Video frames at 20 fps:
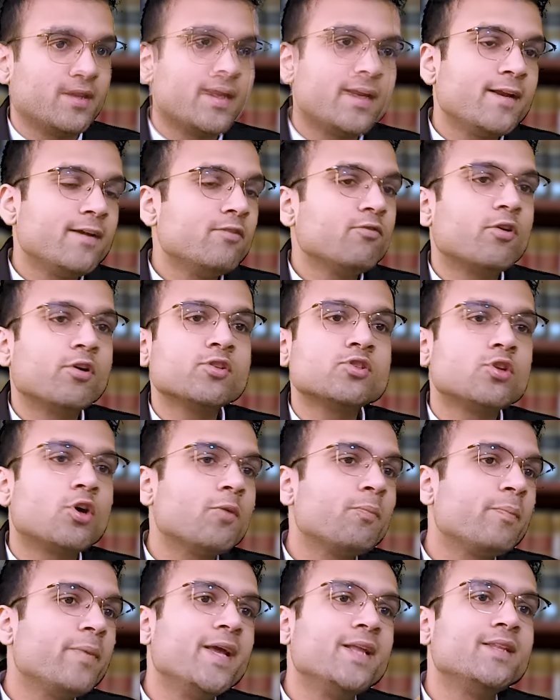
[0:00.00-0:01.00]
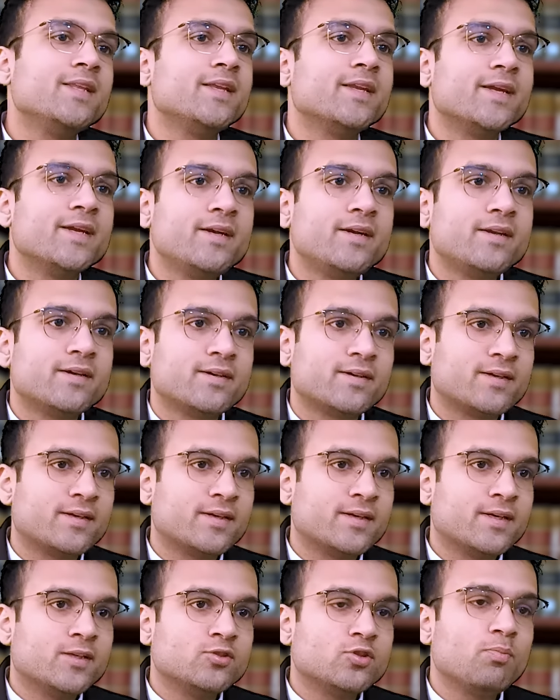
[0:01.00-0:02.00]
Tenant was not paying the rent.
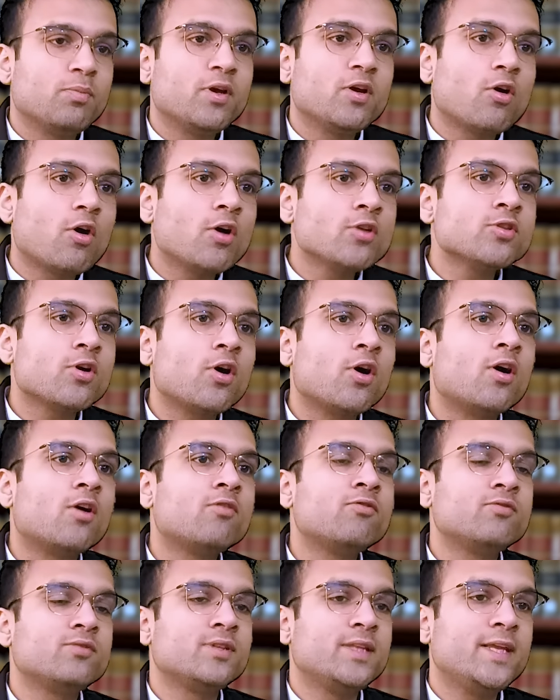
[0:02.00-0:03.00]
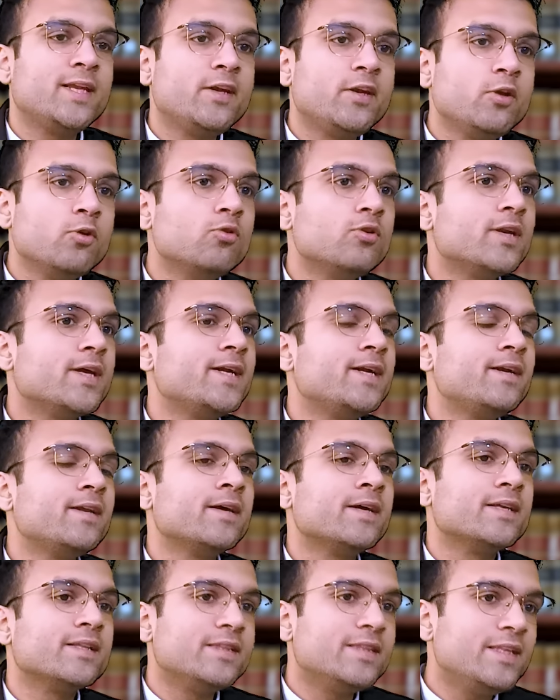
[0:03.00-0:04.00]
So because of the due rent,
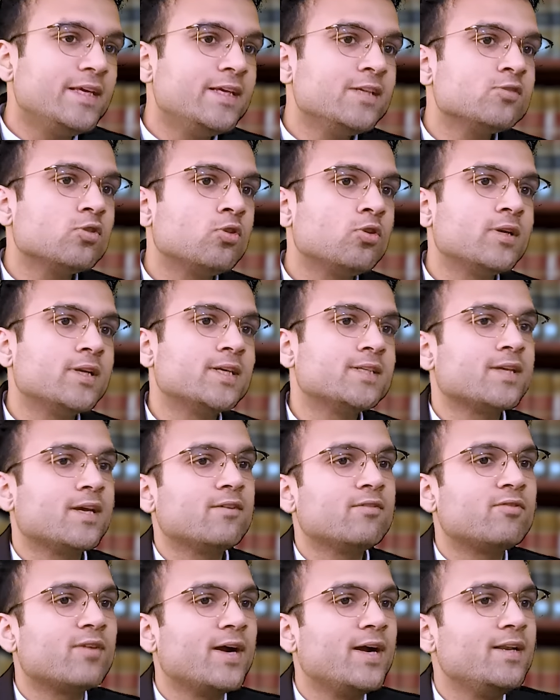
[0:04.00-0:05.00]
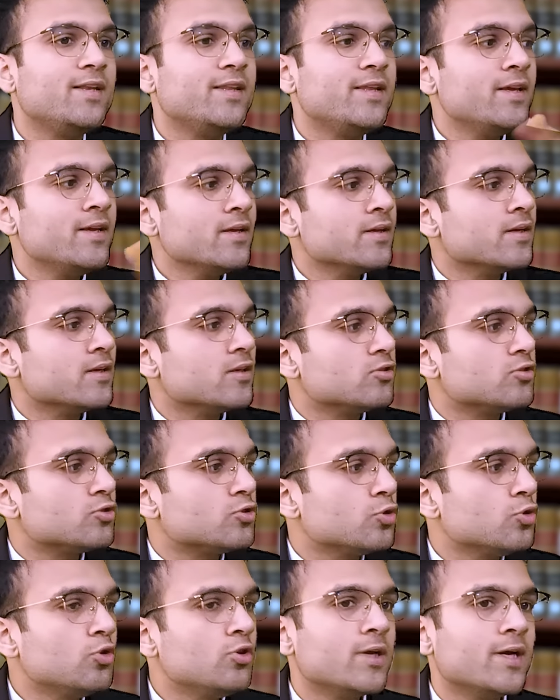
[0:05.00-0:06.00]
these owners have filed the
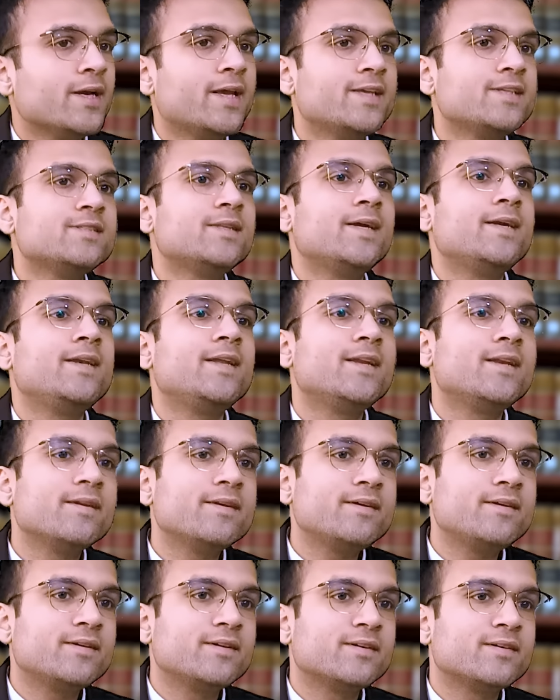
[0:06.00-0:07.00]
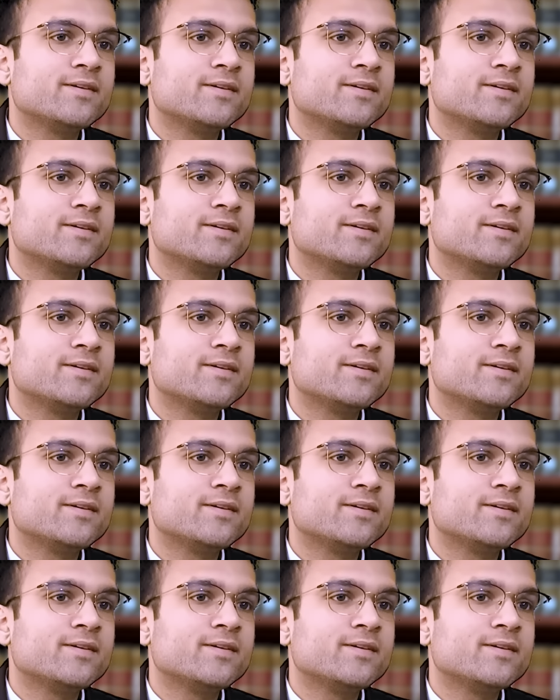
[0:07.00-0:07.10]
suit against that tenant.